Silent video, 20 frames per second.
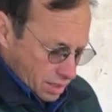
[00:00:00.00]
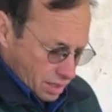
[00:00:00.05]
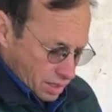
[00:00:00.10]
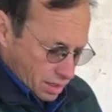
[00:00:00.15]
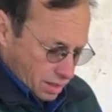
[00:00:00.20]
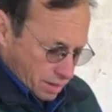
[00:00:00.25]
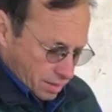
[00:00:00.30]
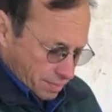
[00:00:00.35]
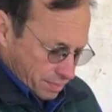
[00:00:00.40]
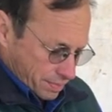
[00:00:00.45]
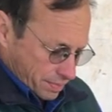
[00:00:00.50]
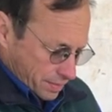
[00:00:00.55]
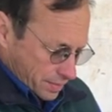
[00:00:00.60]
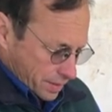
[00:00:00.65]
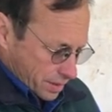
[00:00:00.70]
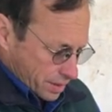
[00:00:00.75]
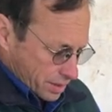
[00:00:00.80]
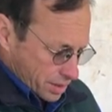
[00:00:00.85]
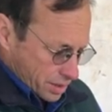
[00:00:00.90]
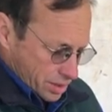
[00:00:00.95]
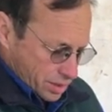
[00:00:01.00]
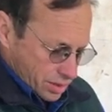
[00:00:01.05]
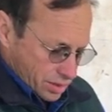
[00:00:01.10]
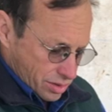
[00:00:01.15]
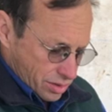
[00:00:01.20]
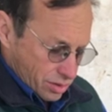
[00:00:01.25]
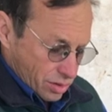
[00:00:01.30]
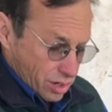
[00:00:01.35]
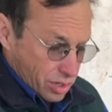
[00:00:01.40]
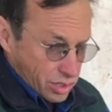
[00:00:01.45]
Um,
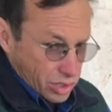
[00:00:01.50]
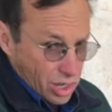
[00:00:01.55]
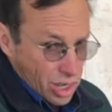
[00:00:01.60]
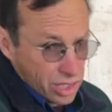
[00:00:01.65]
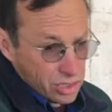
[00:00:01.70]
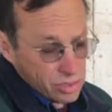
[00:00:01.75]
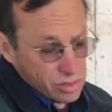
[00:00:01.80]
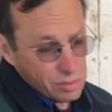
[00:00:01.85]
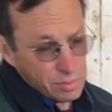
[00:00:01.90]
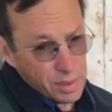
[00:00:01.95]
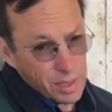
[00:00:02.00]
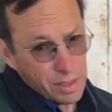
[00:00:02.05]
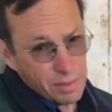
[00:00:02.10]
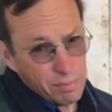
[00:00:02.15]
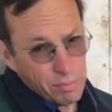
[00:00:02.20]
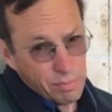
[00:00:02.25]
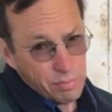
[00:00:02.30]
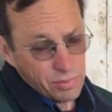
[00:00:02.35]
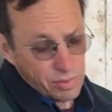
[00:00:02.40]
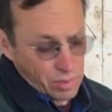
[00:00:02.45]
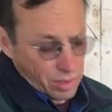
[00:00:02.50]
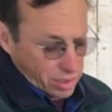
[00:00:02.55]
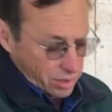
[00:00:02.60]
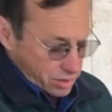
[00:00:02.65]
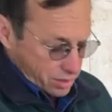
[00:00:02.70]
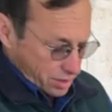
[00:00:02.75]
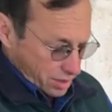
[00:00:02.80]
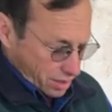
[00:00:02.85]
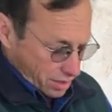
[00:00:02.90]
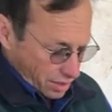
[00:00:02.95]
there are not too many
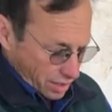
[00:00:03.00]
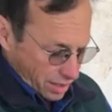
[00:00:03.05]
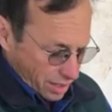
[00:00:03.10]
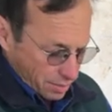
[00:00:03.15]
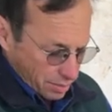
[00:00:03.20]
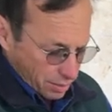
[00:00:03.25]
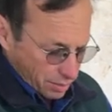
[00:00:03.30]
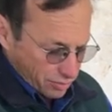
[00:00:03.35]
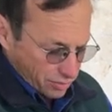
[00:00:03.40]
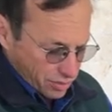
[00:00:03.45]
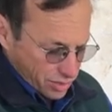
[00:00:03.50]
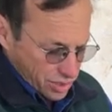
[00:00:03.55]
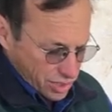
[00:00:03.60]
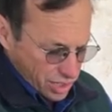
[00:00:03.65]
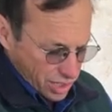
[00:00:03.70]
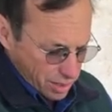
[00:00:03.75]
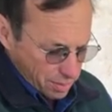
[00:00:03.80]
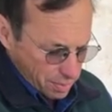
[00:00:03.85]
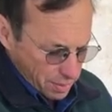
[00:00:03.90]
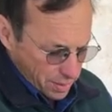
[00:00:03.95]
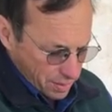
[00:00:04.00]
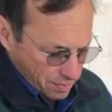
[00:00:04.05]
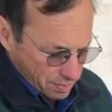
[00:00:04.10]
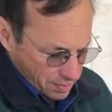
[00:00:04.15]
drugs that are labeled for sheep,